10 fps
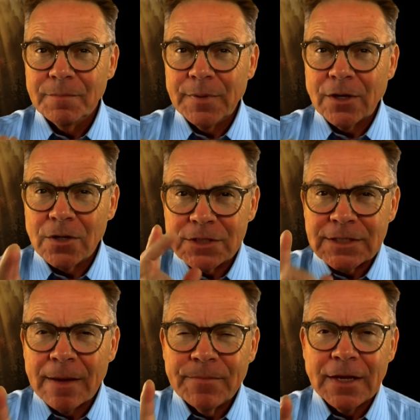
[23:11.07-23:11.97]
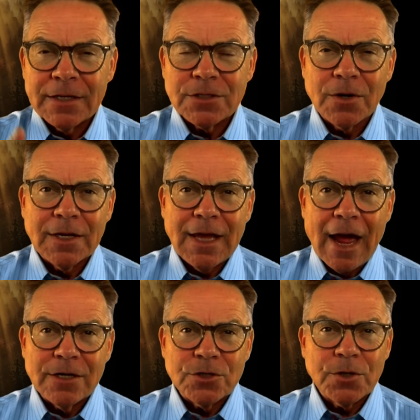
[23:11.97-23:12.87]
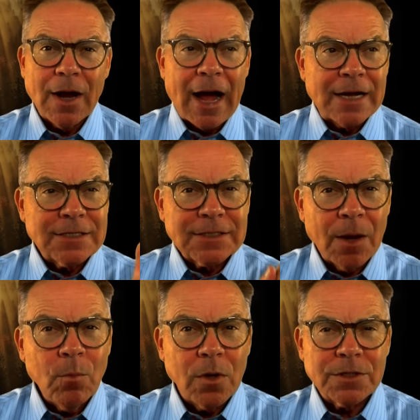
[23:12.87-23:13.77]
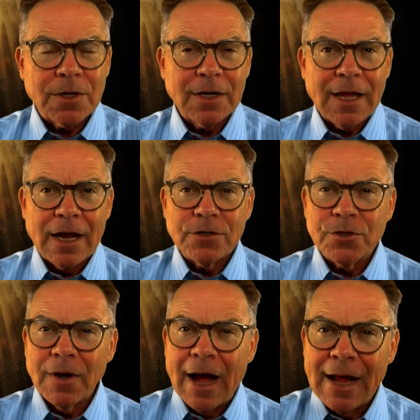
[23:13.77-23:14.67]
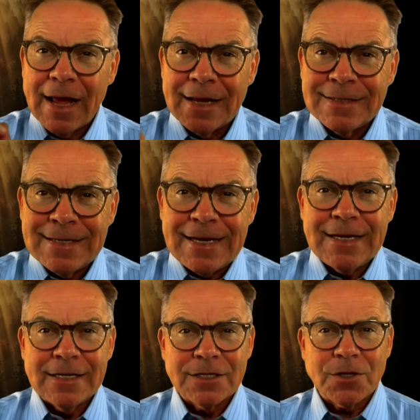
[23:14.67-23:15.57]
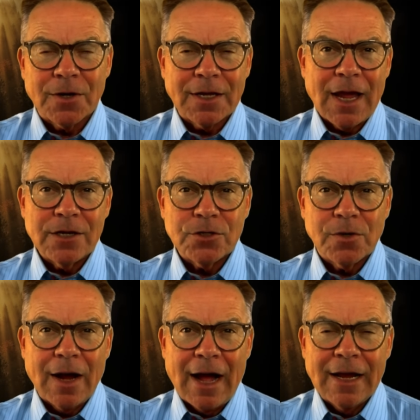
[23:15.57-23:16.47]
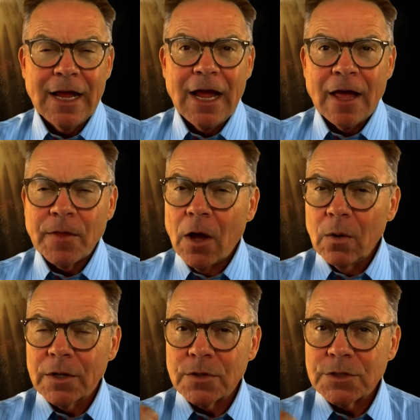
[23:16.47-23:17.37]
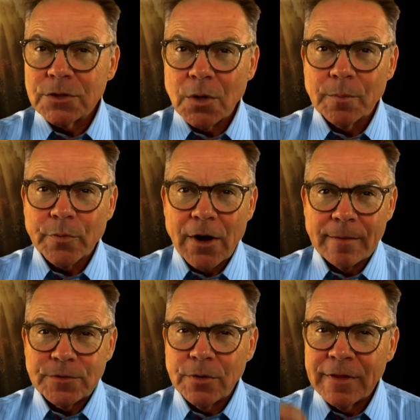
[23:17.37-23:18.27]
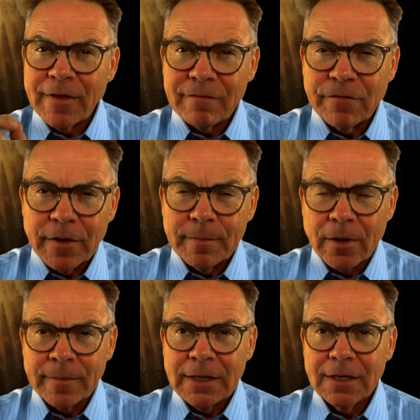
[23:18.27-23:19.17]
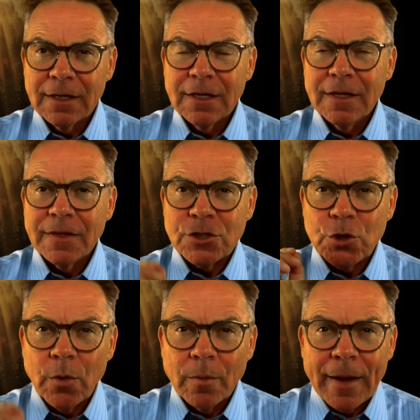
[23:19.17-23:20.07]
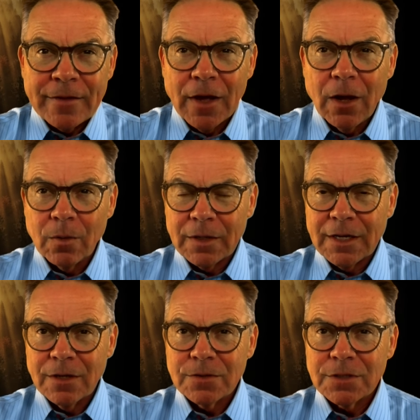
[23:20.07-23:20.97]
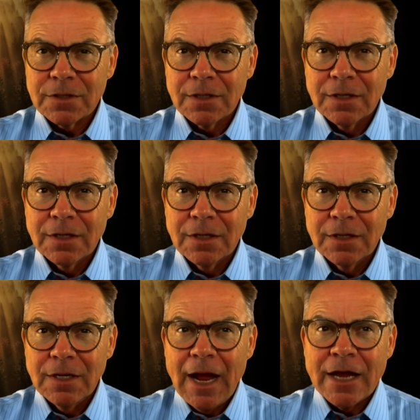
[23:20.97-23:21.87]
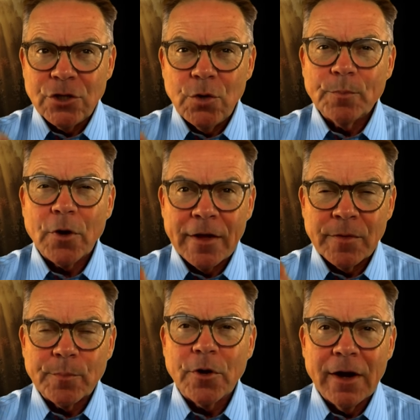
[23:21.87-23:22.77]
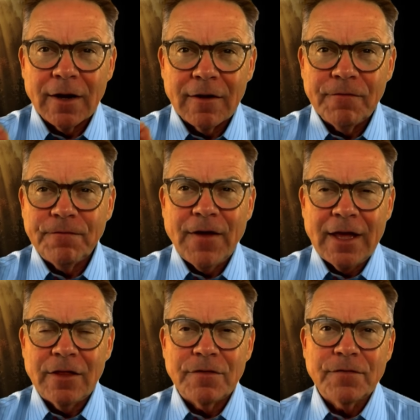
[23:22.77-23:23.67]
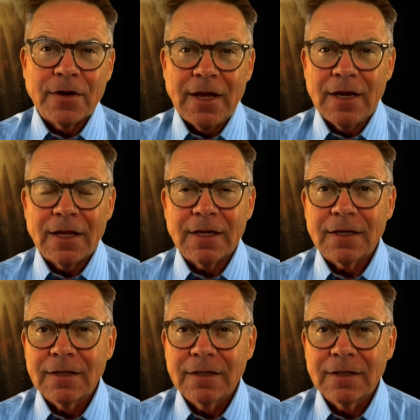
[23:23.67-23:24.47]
because something is going to catch your eye. Someone's going to catch your eye. A need is going to catch your eye. And the Holy Ghost is going to prompt you. And in that very moment that you obey the Holy Ghost and you pray the prayer of faith for healing,